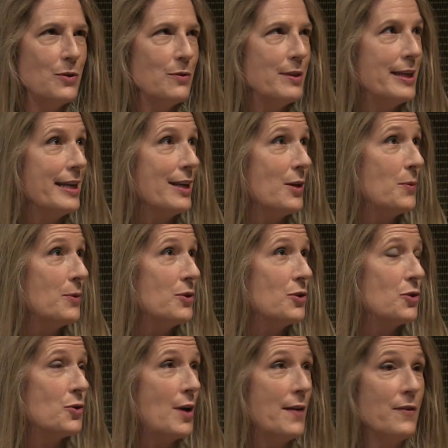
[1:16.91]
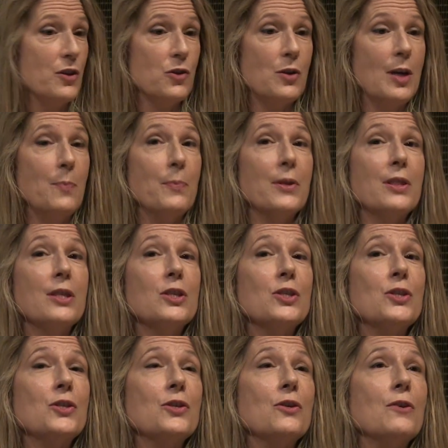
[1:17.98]
you'd think you were just driving straight, but the
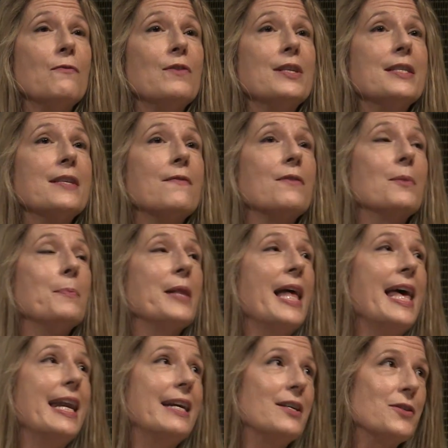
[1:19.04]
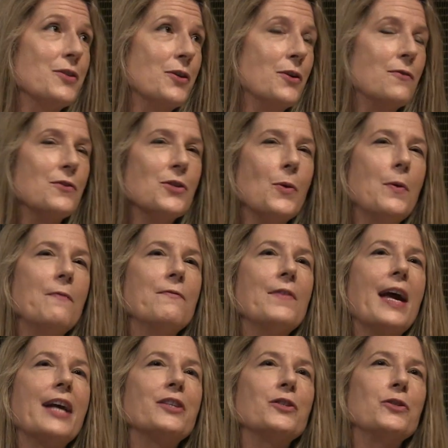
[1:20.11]
surface of the planet is curved, so in
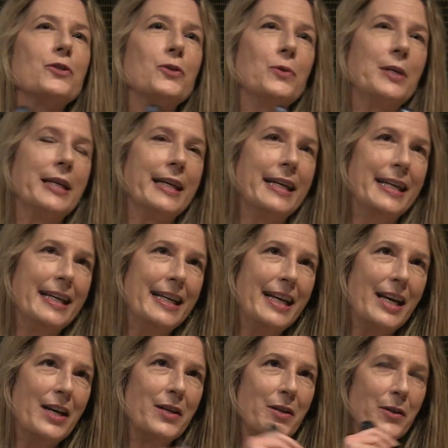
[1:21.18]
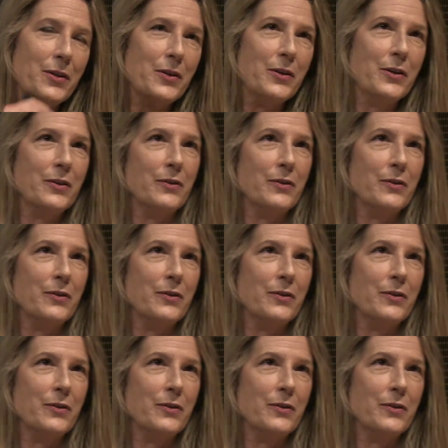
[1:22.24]
fact you're doing another,